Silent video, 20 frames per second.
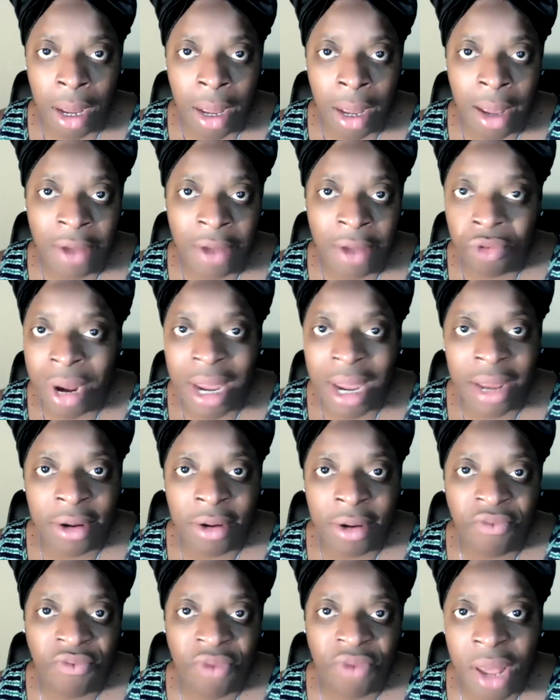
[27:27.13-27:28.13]
of
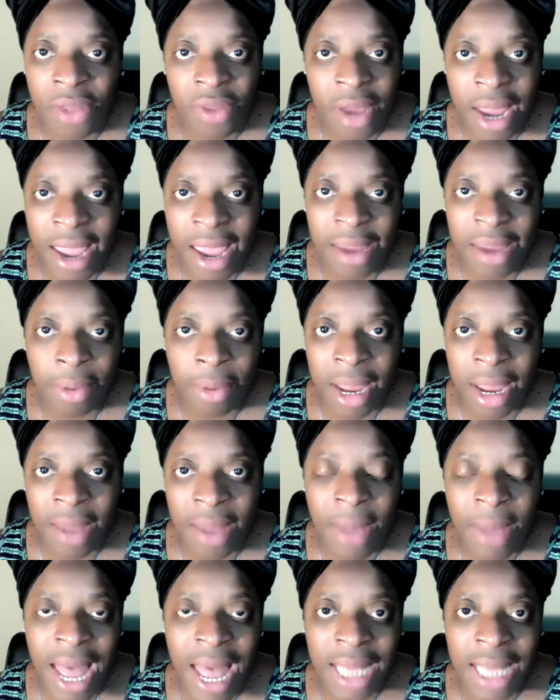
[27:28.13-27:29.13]
grandfather
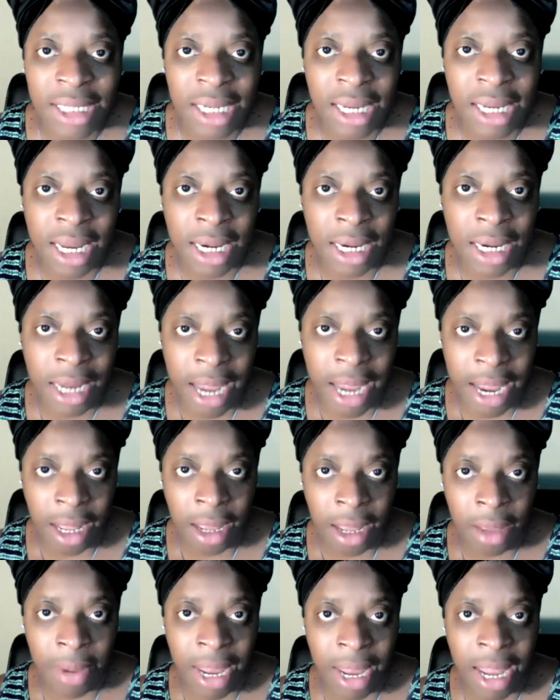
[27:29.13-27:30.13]
Abraham, Isaac, and
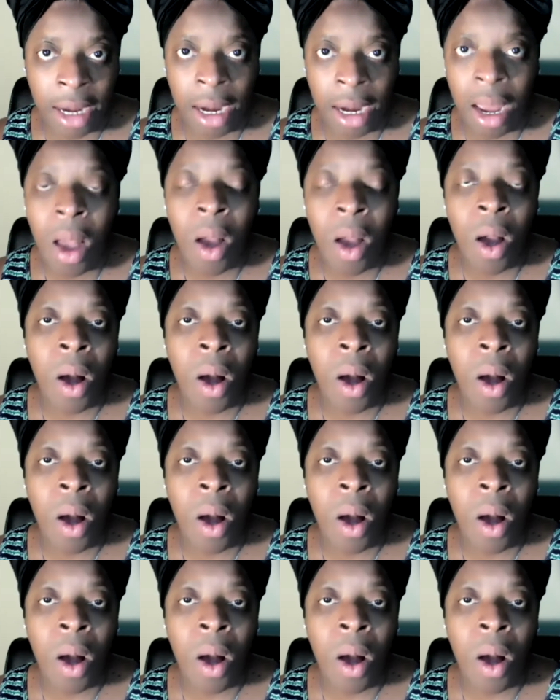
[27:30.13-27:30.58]
Jacob, and